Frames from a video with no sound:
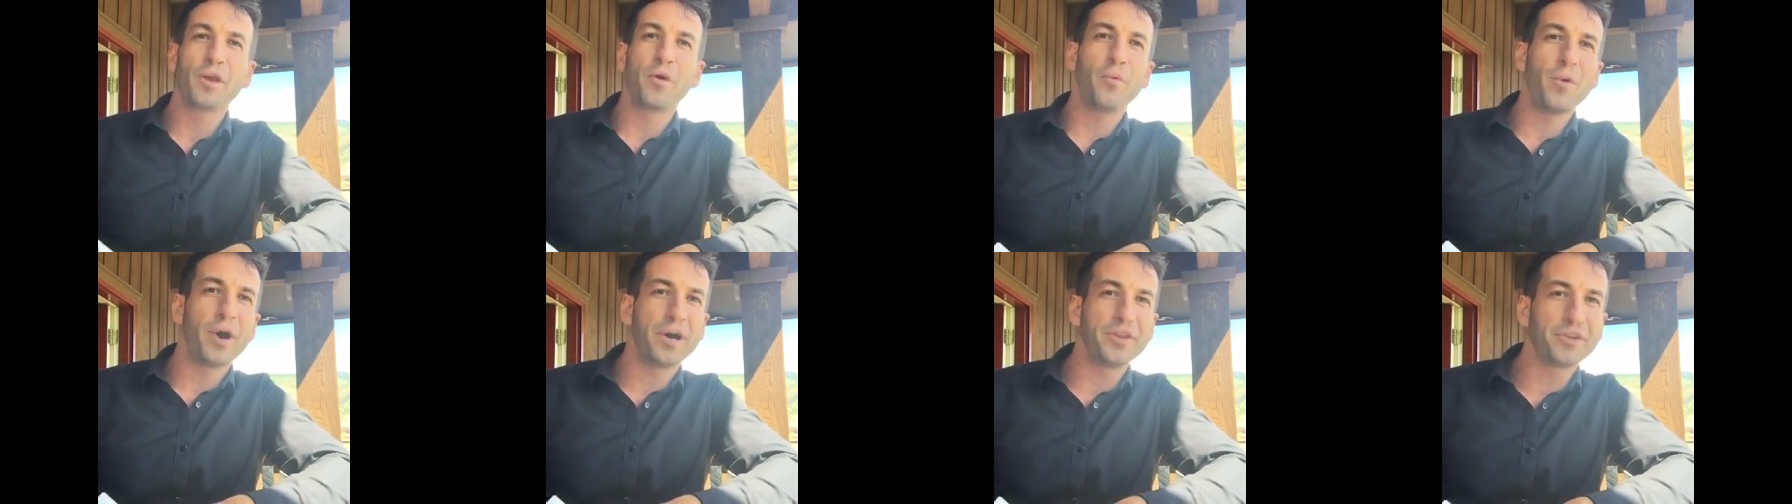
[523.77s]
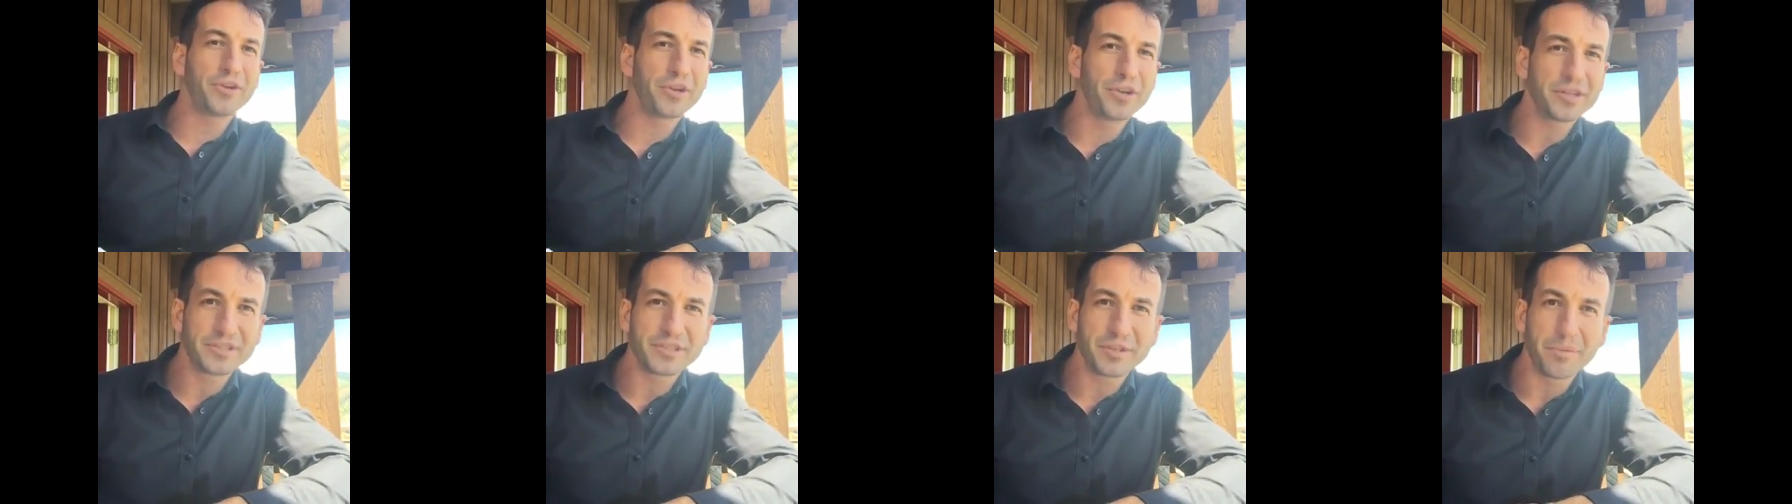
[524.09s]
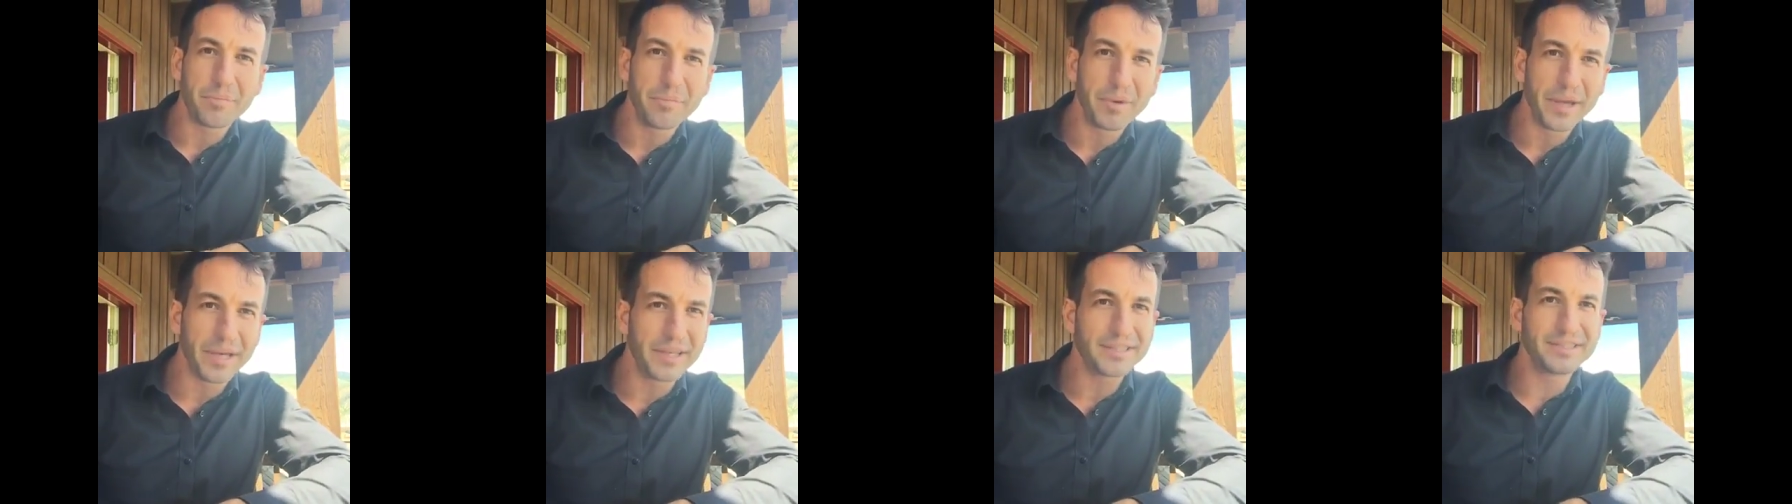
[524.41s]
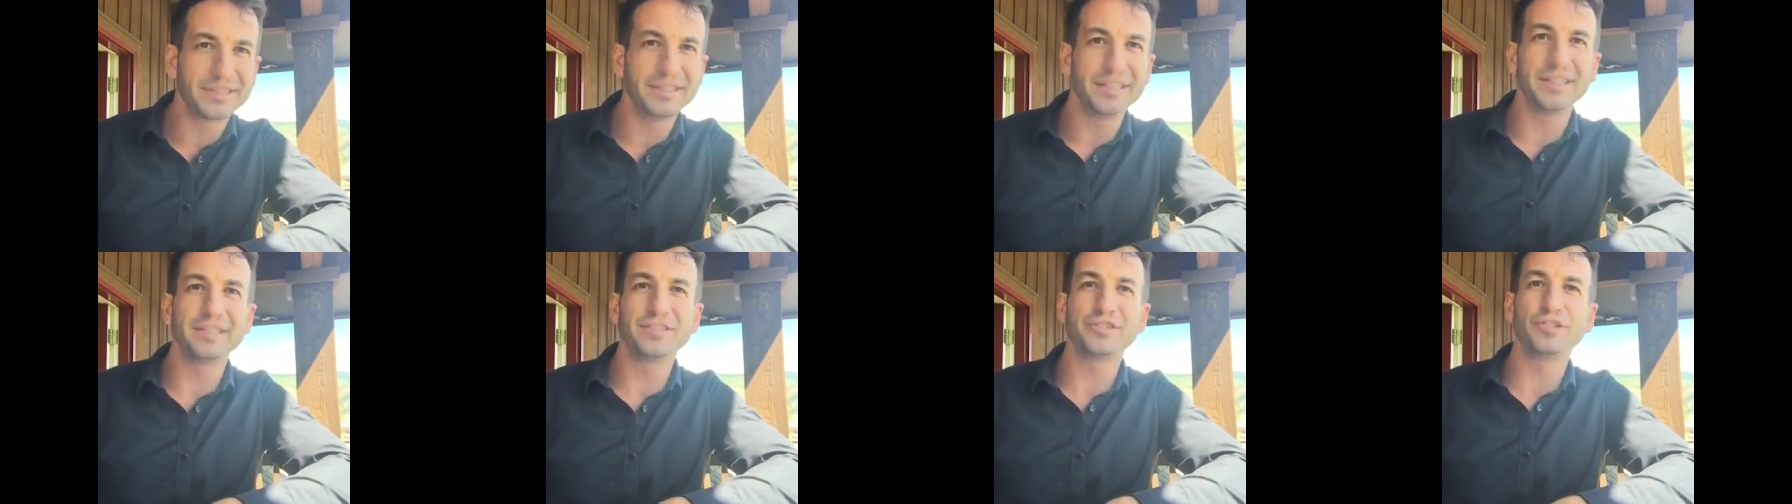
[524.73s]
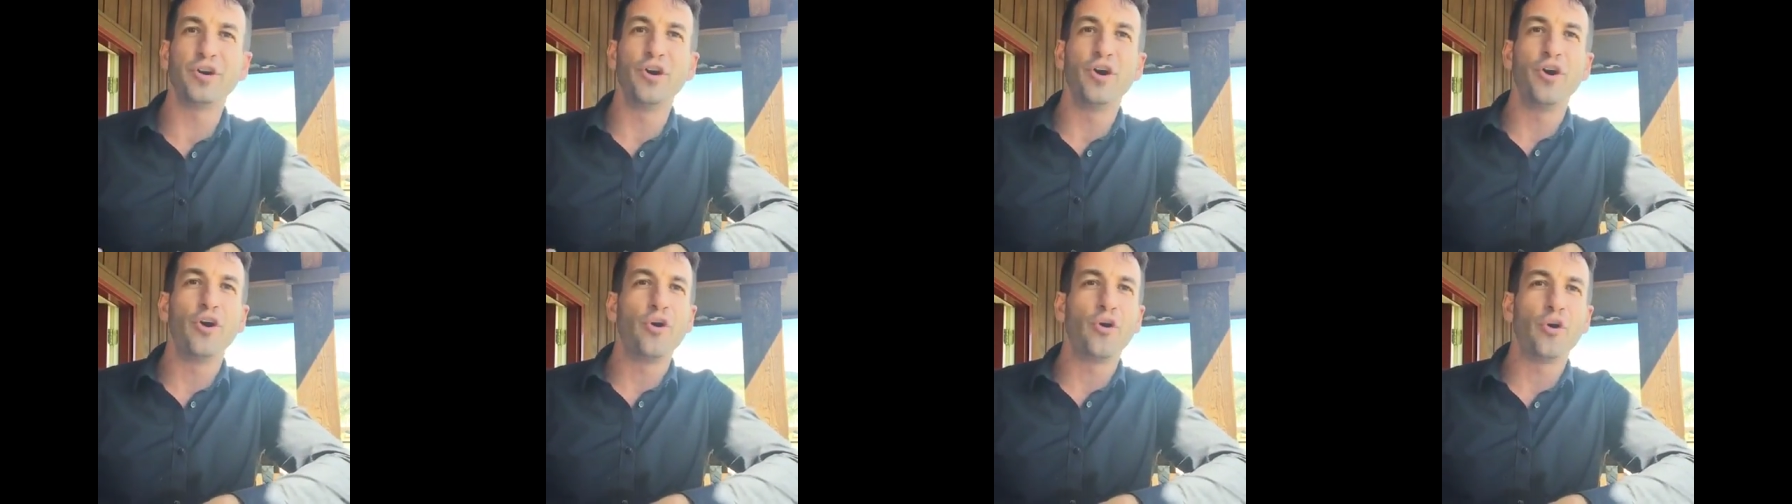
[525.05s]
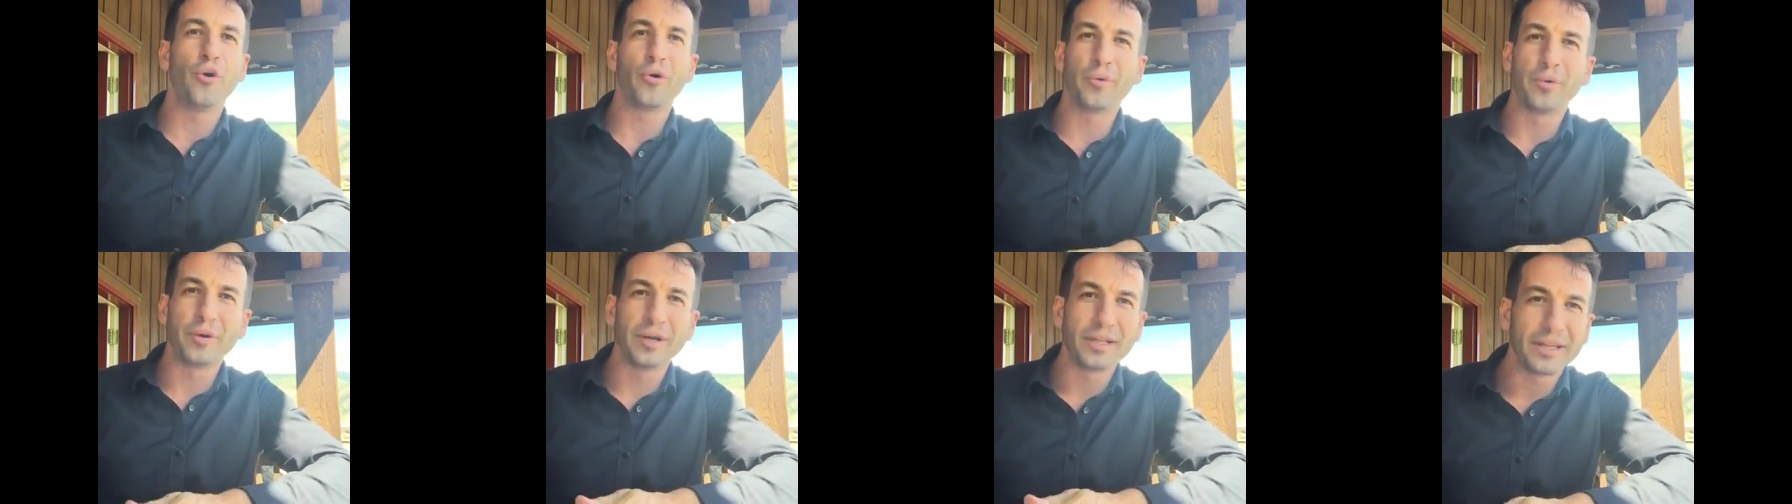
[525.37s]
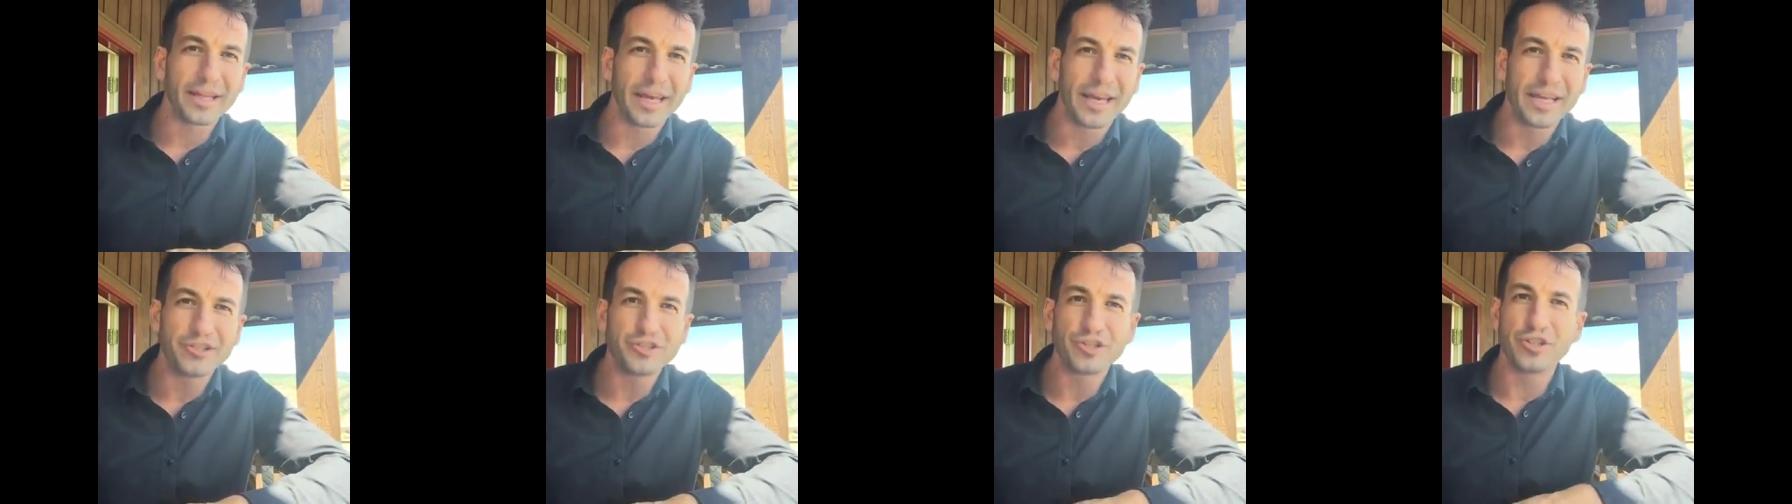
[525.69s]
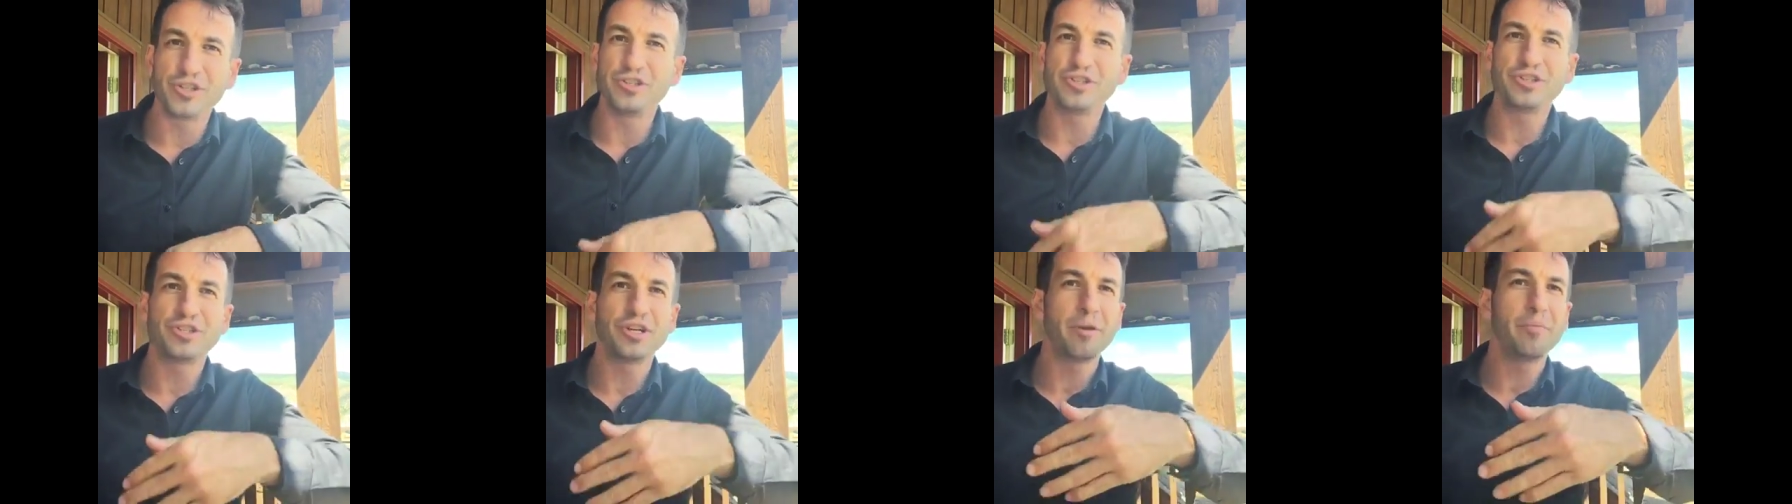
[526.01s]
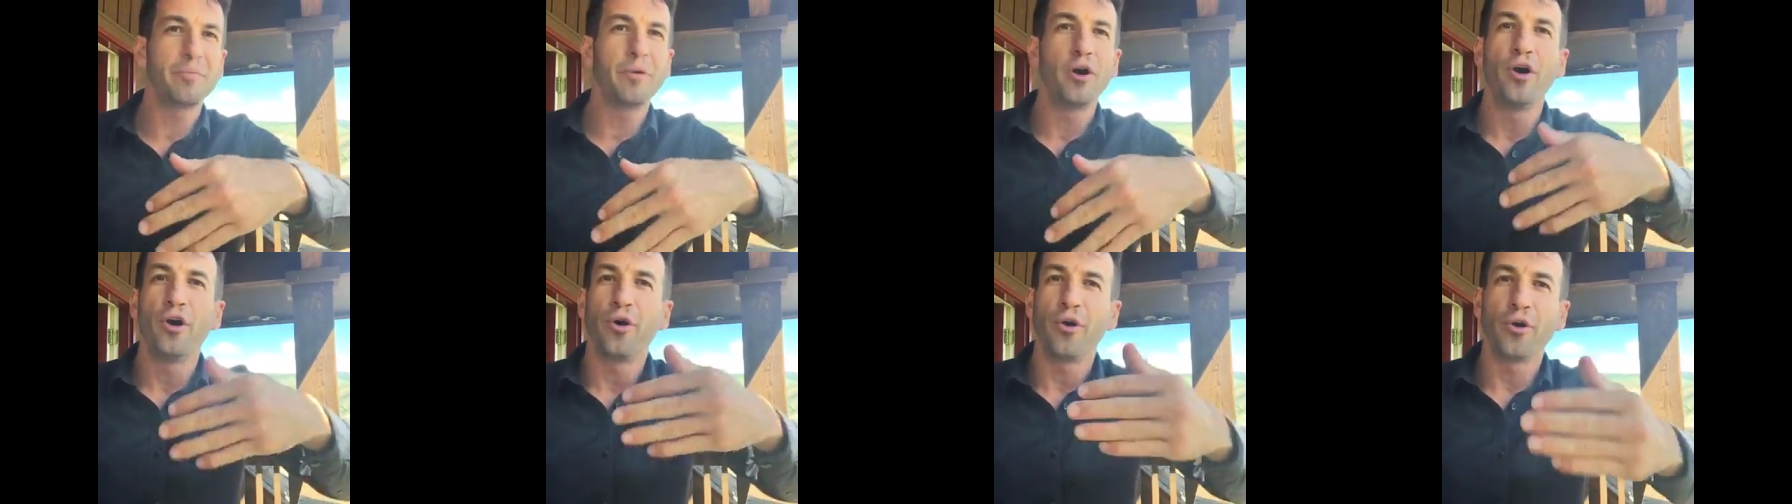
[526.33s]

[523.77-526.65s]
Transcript: whether it's a business or relationship